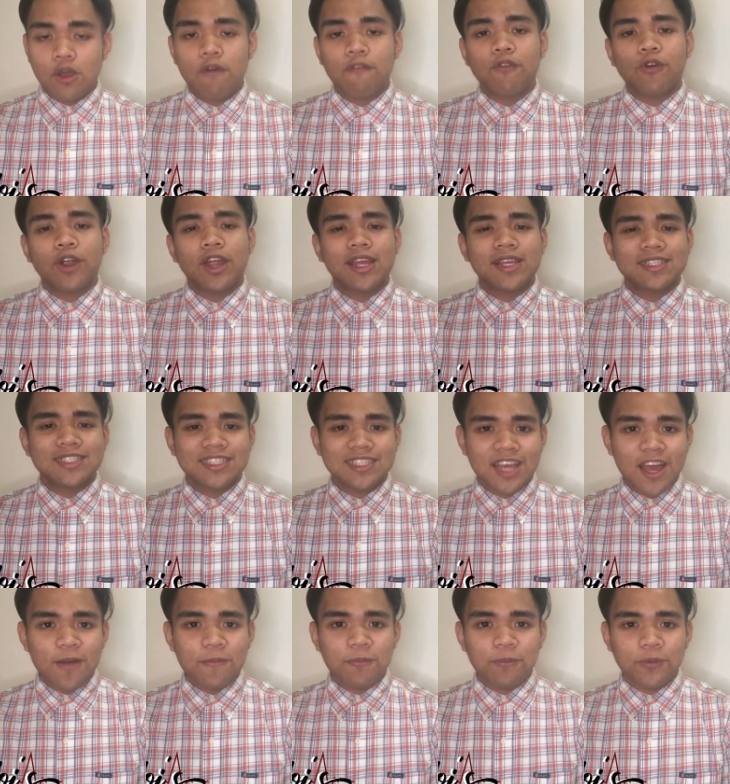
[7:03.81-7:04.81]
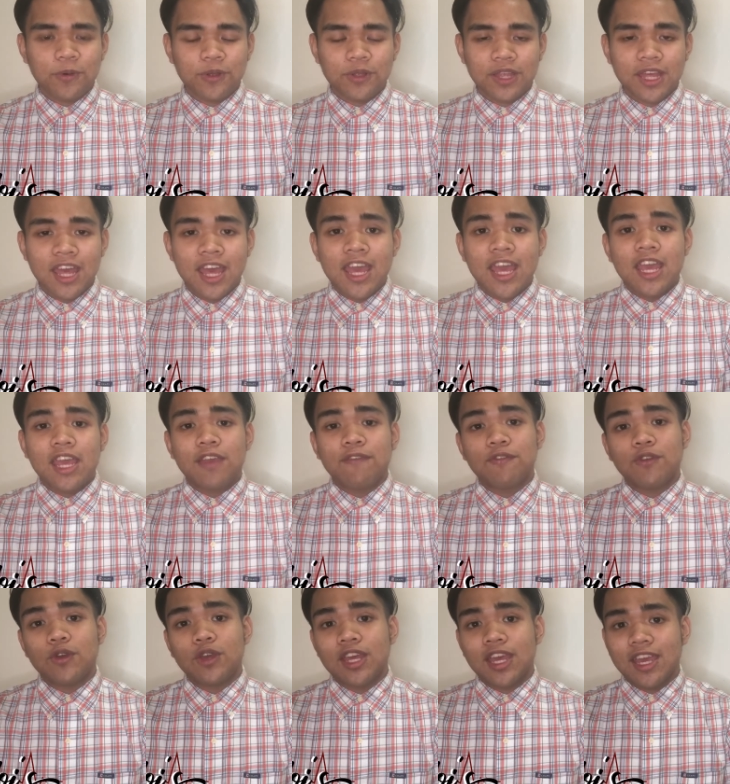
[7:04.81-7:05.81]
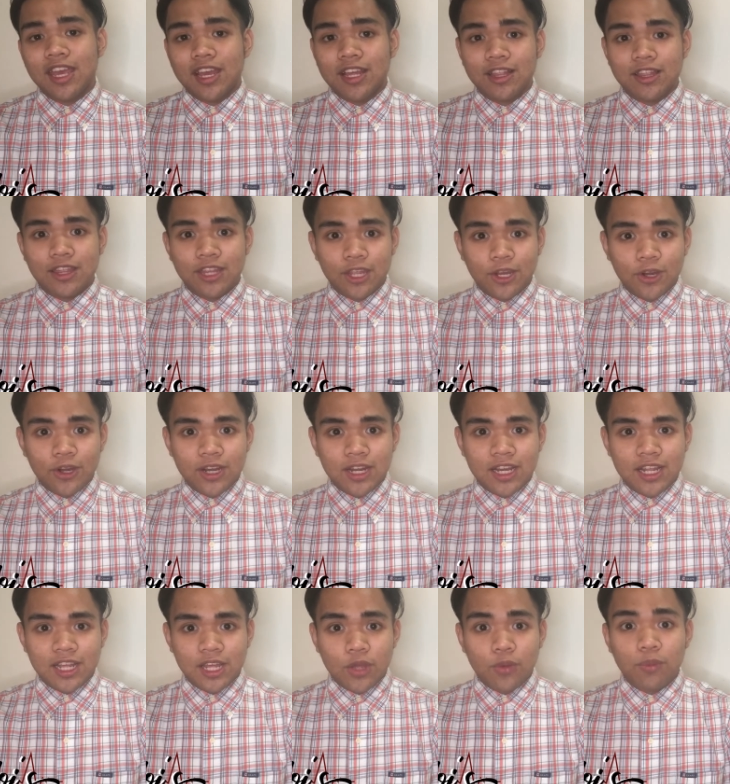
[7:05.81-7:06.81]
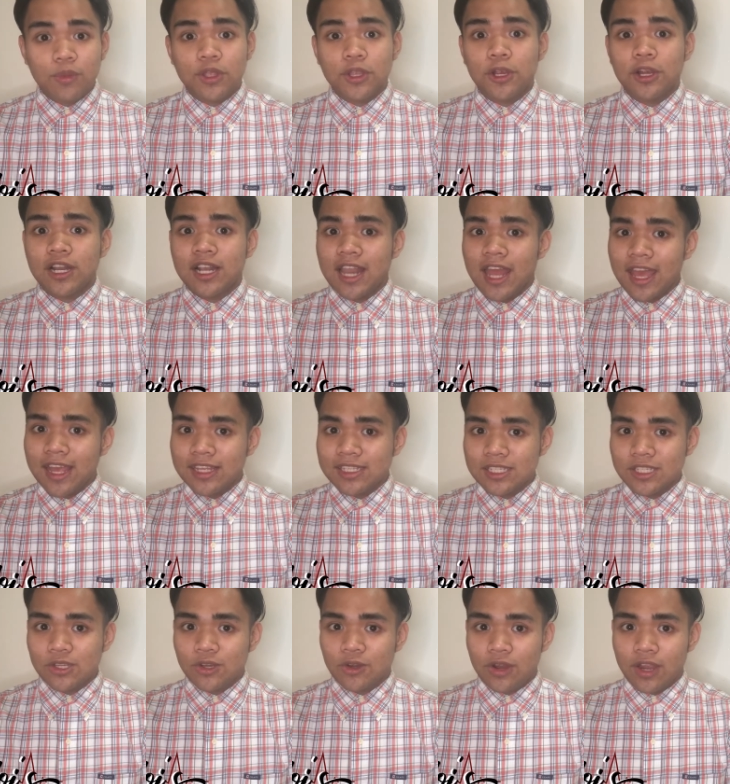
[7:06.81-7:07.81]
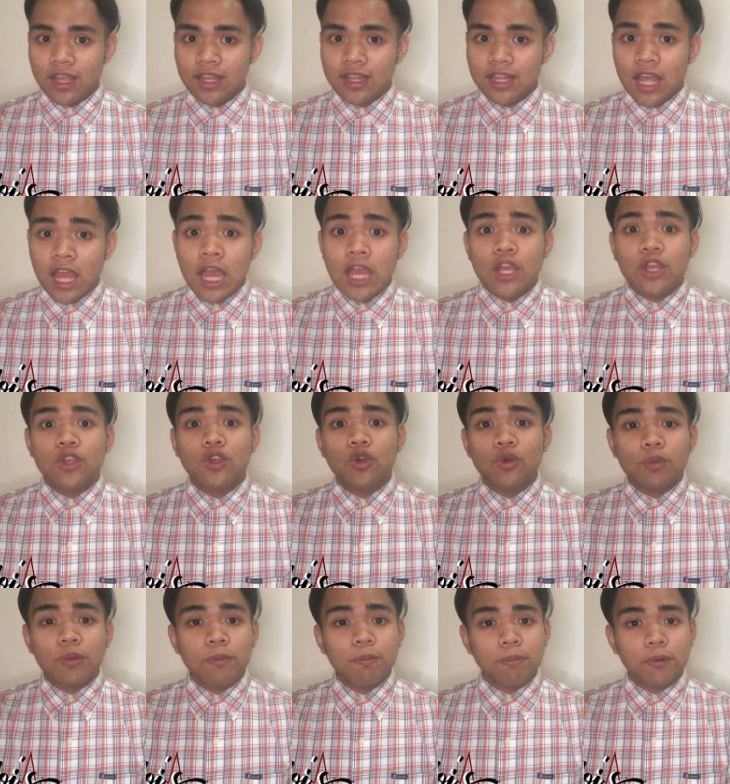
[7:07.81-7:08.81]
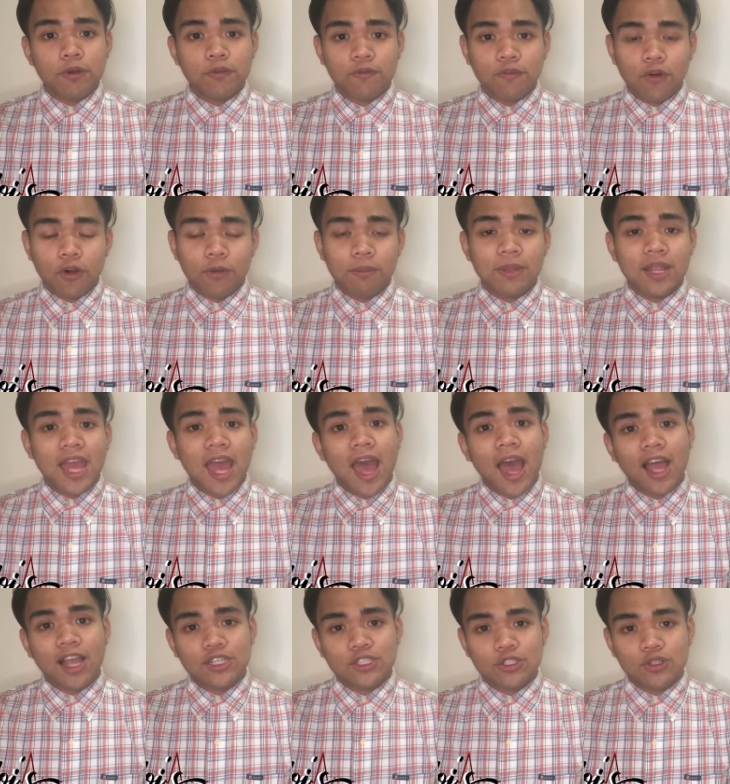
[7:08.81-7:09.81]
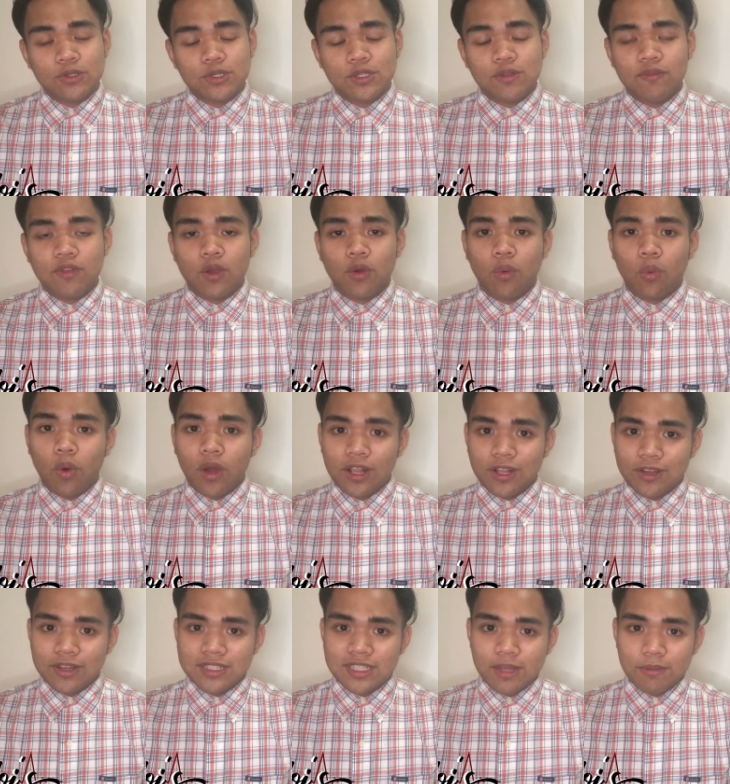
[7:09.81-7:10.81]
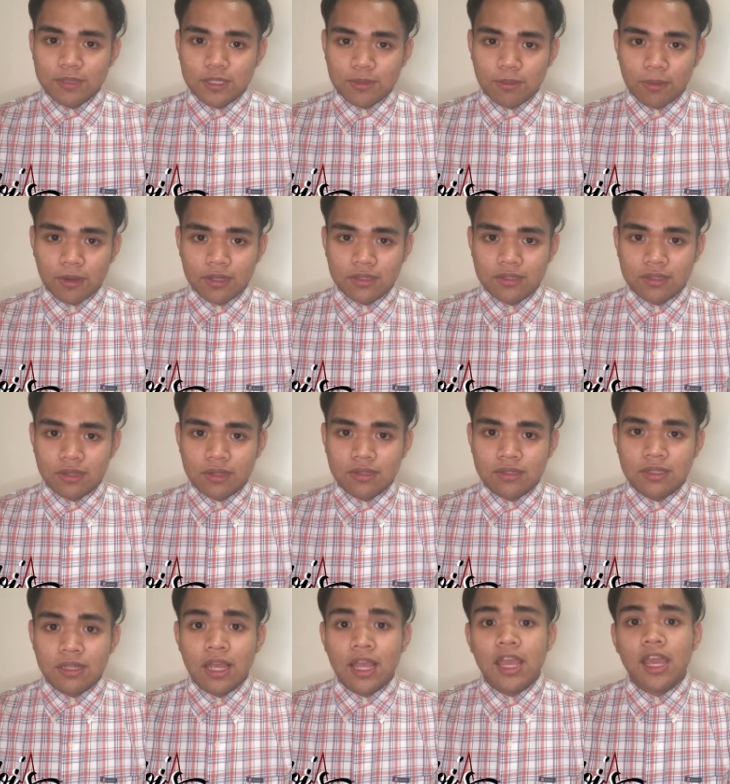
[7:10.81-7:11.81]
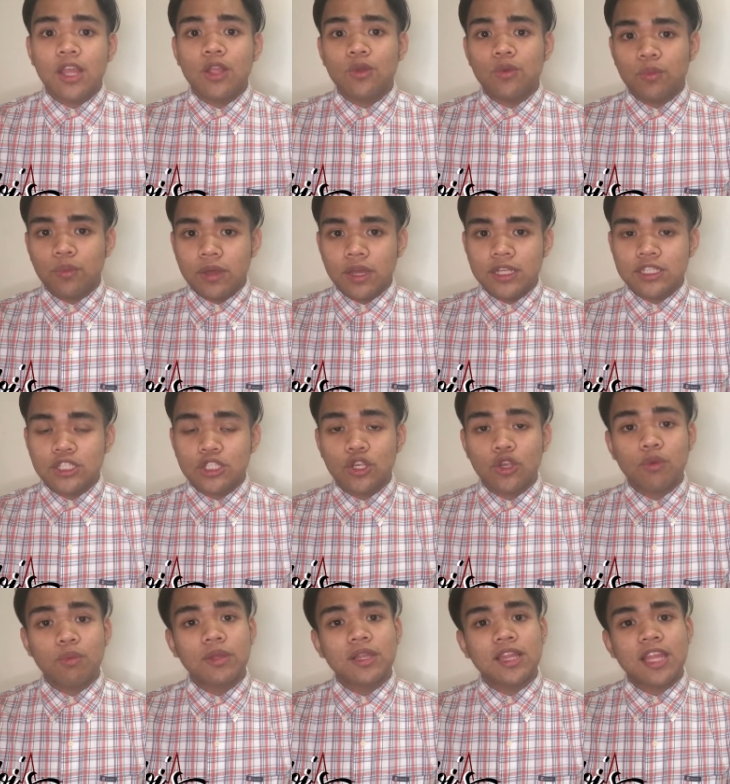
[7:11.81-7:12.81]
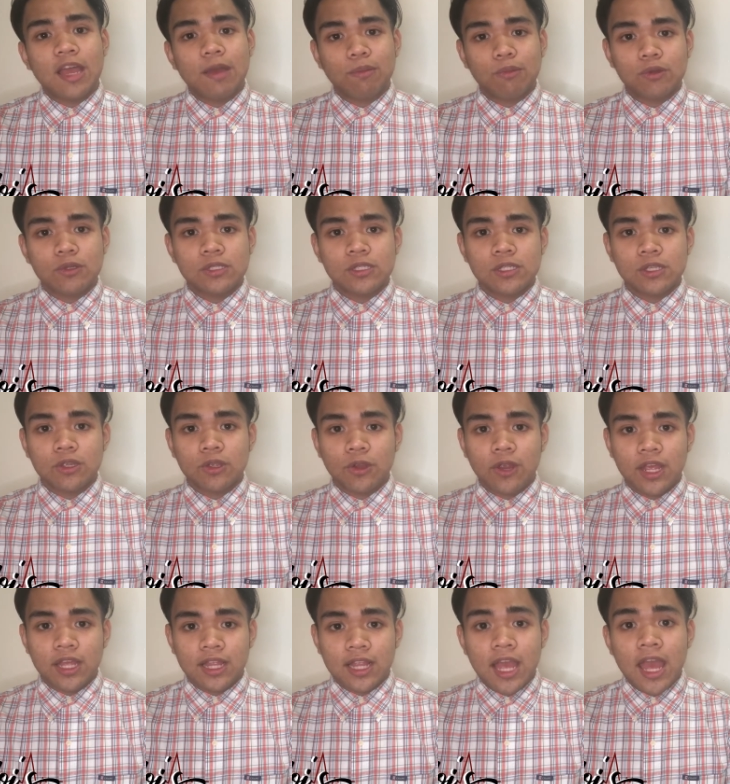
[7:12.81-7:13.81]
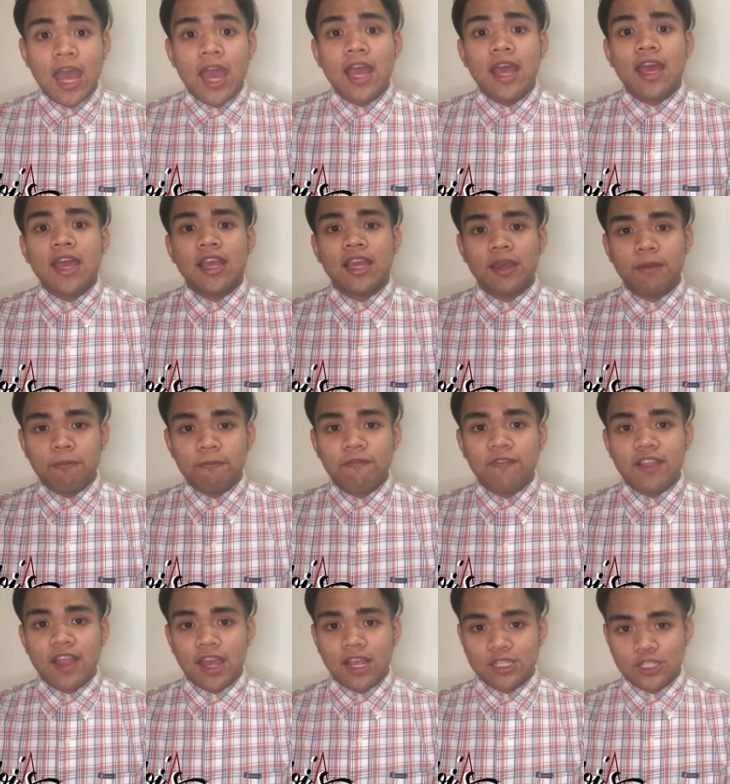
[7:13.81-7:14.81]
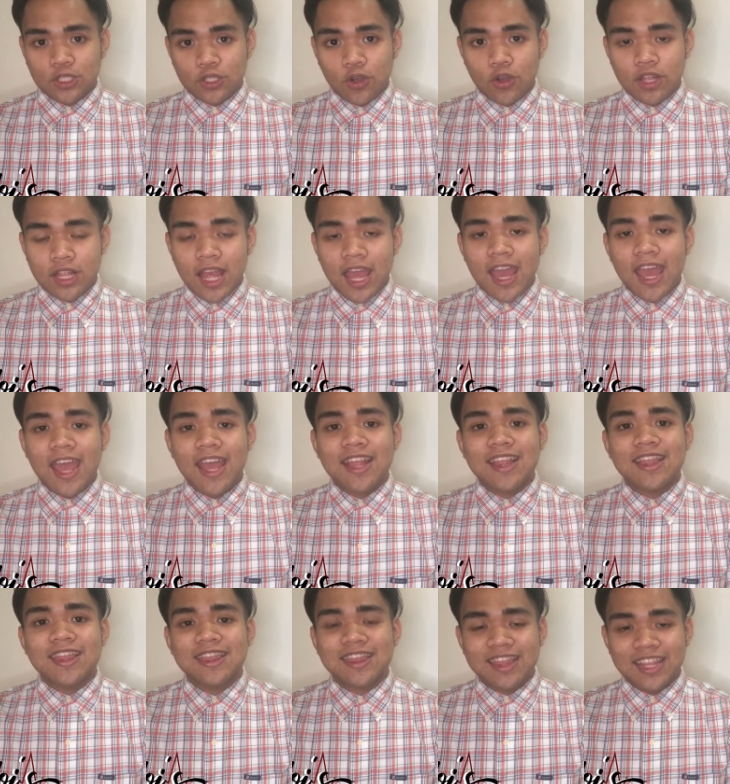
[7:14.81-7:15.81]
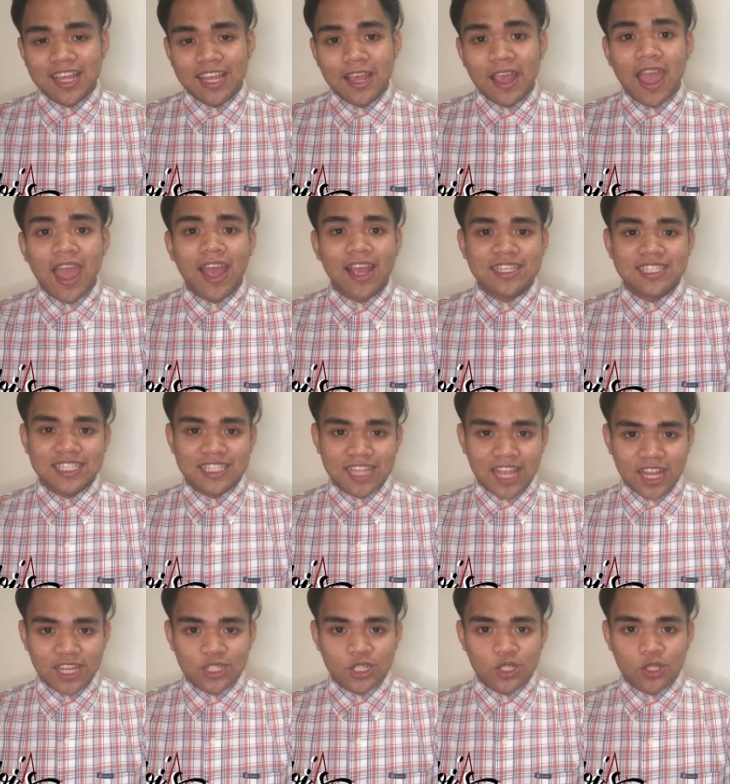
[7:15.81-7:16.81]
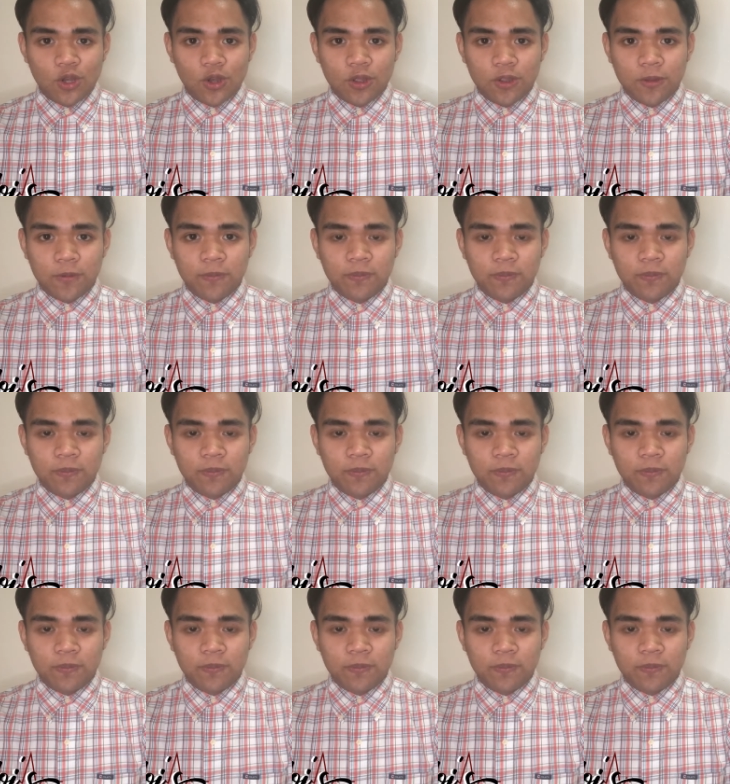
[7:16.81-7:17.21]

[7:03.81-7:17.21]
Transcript: For example, if you kick anteriorly with your legs straight, you will perform the actions of the quadriceps muscles, in which you will demonstrate hip flexion and knee extension.